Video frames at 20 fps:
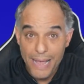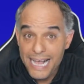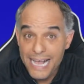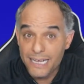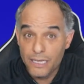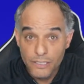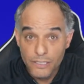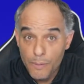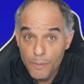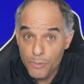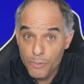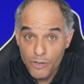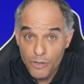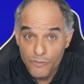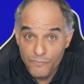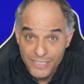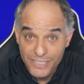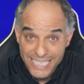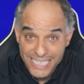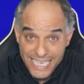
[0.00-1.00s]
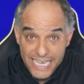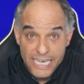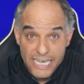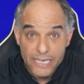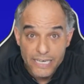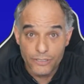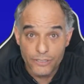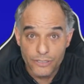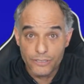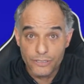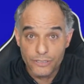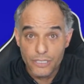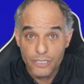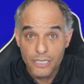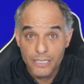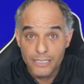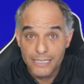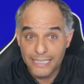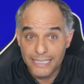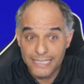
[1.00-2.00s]
number of years
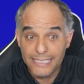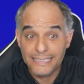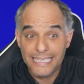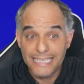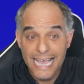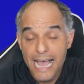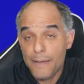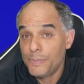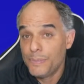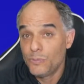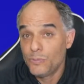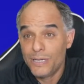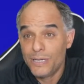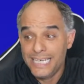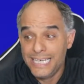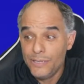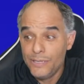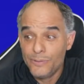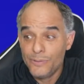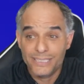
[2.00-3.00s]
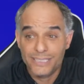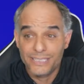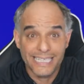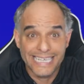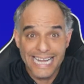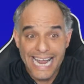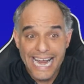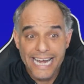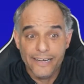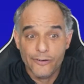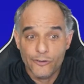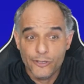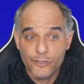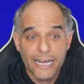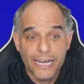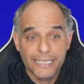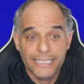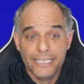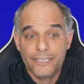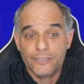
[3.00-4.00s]
that this happened when he was like 8 or
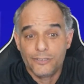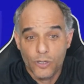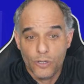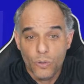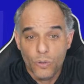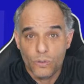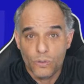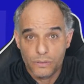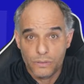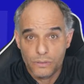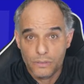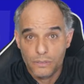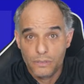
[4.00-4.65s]
9 years old.